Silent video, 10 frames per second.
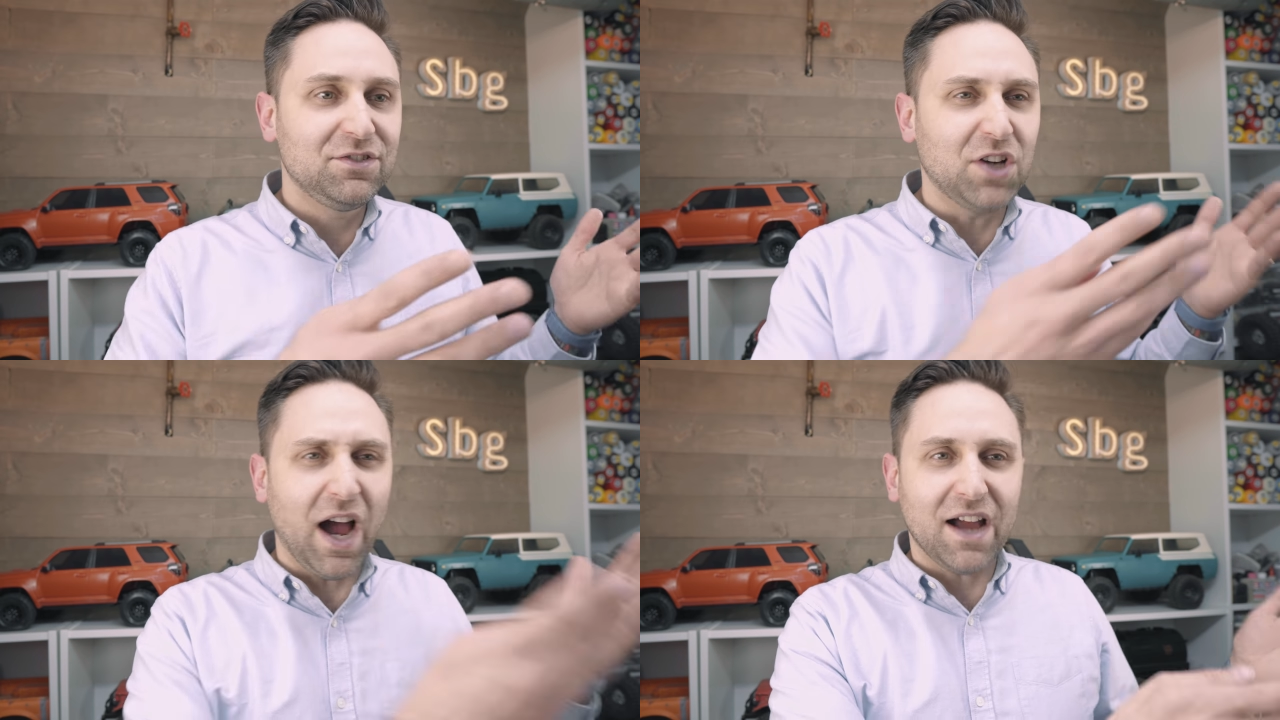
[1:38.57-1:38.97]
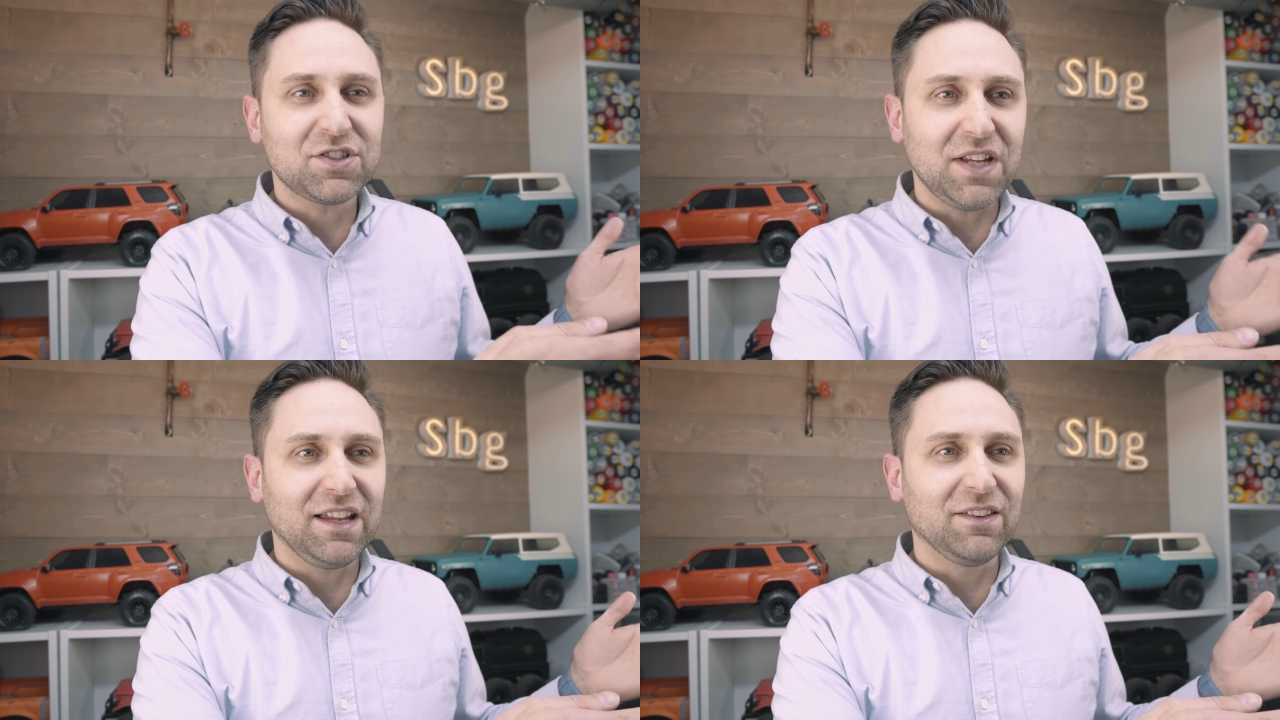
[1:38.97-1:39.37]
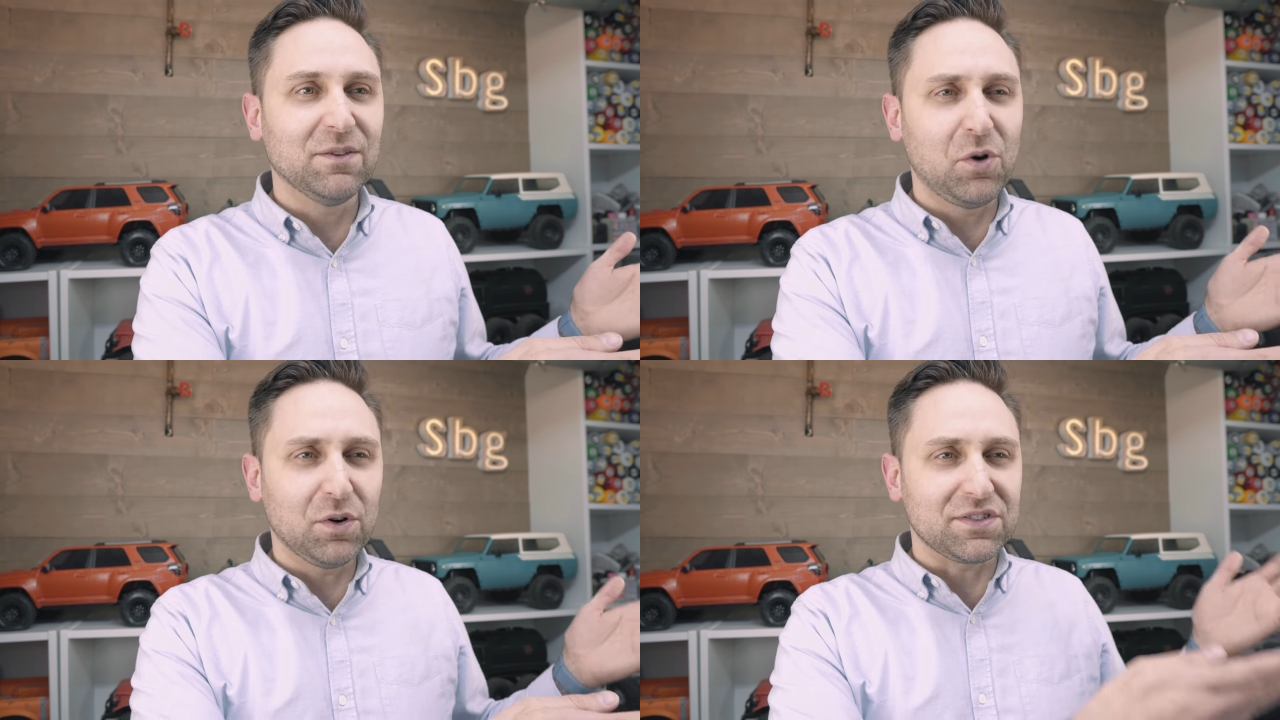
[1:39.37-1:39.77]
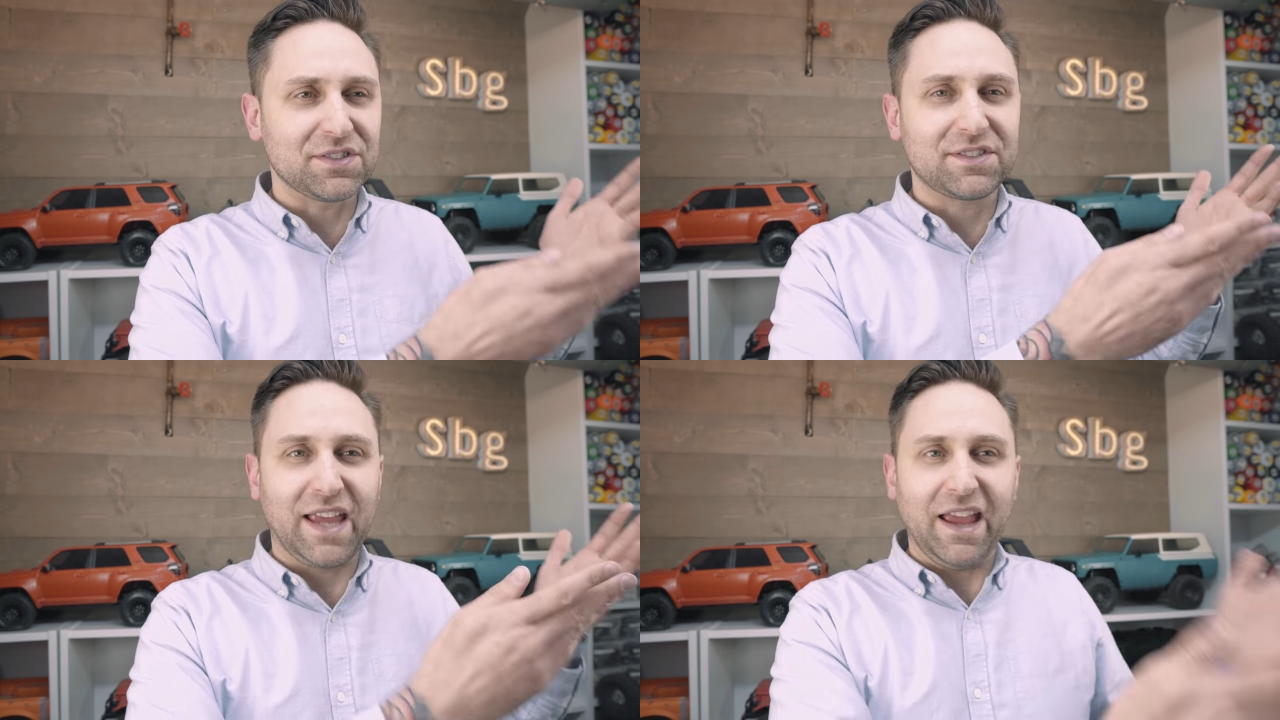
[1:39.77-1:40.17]
Josh taking the more
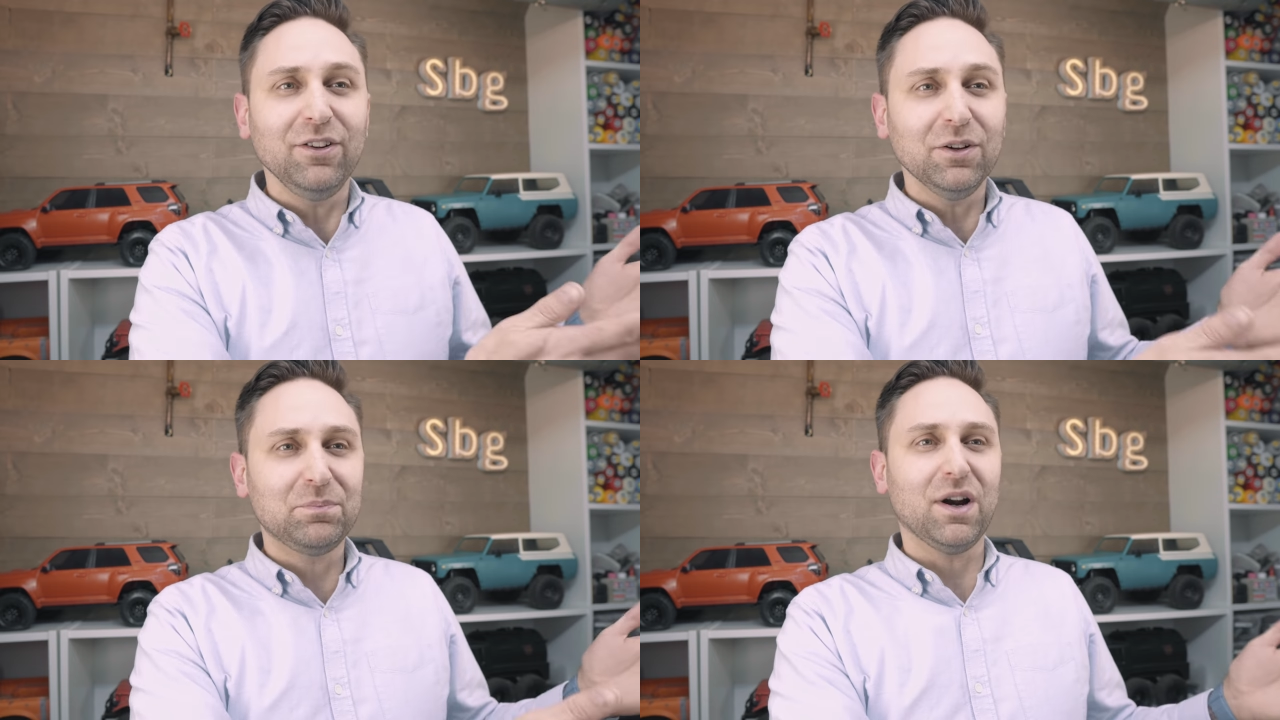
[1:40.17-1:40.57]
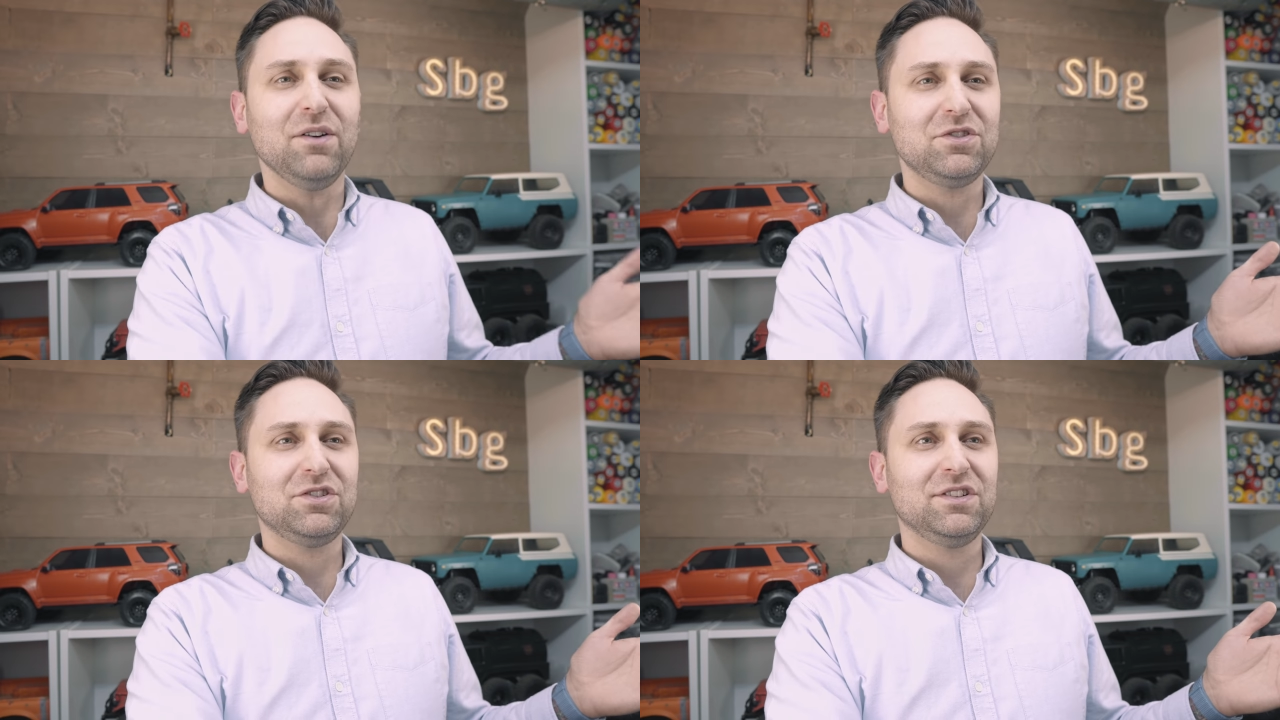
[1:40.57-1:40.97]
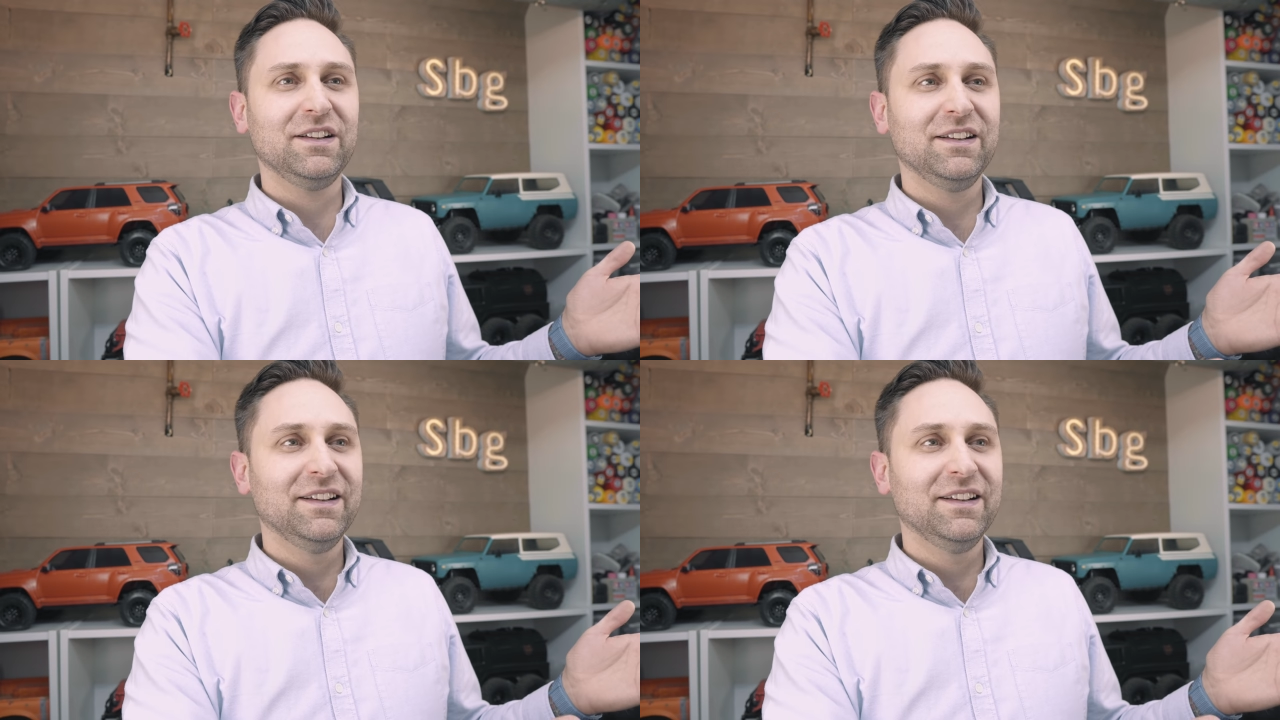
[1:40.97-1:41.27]
scale approach?